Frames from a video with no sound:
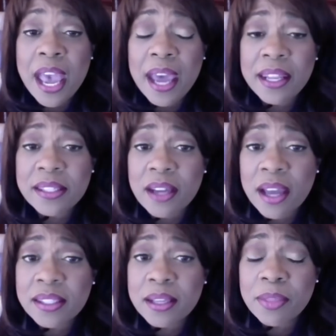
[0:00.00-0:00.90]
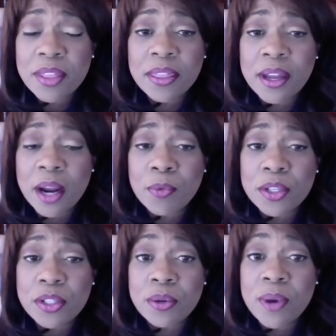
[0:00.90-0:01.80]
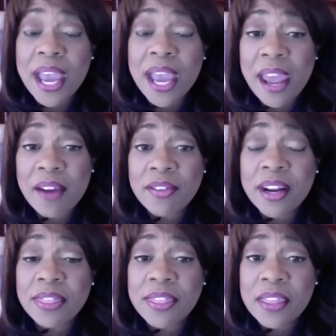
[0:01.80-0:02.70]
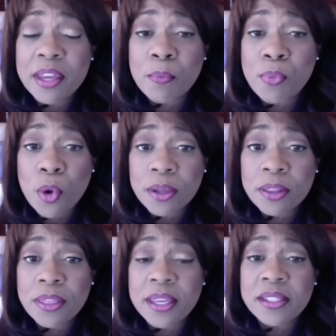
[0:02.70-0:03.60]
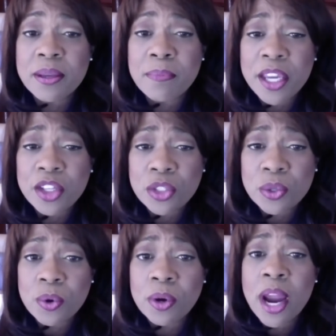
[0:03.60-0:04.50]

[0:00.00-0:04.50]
And it's not something that I would do. And Evan, I think the important thing is to make sure